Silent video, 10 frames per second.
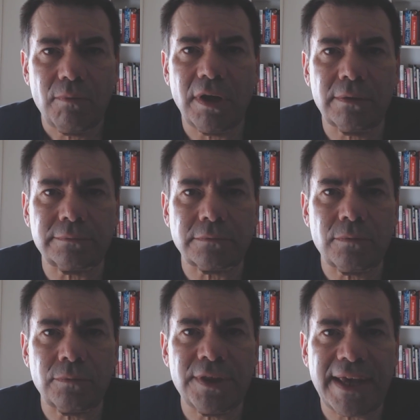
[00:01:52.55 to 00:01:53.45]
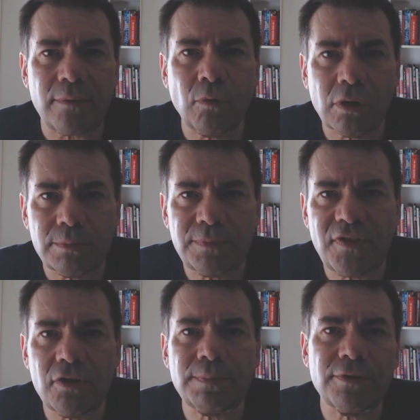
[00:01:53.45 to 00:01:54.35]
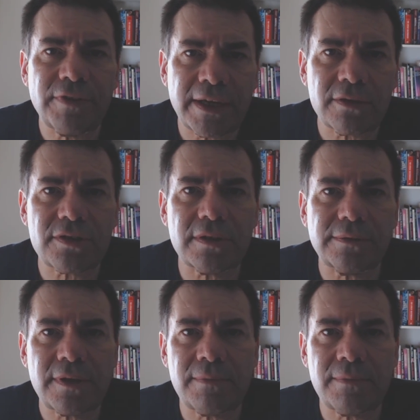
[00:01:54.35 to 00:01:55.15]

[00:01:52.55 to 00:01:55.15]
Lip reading: Well, when that worldview prevails,